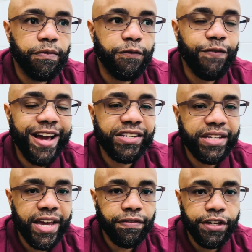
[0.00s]
fight
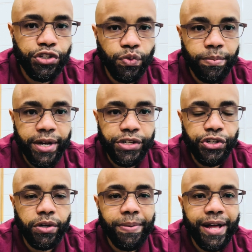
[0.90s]
stagflation with
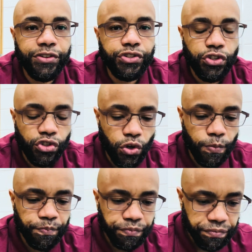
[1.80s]
monetary policy.
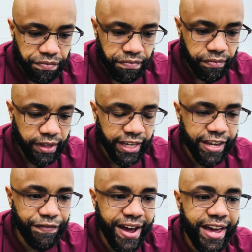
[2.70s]
So
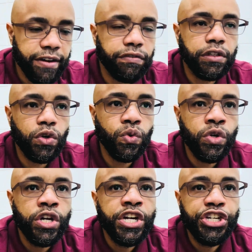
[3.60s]
if I have low
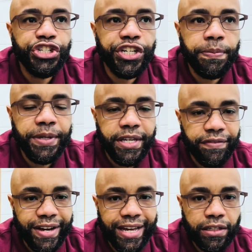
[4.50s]
GDP, if
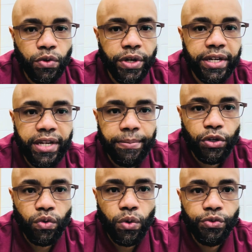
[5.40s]
I got low economic
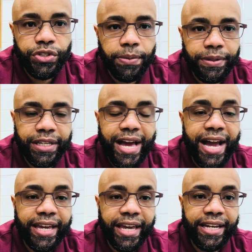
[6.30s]
growth, typically I
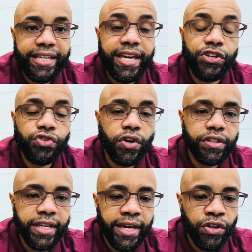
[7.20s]
can kickstart
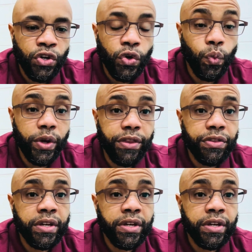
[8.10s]
that with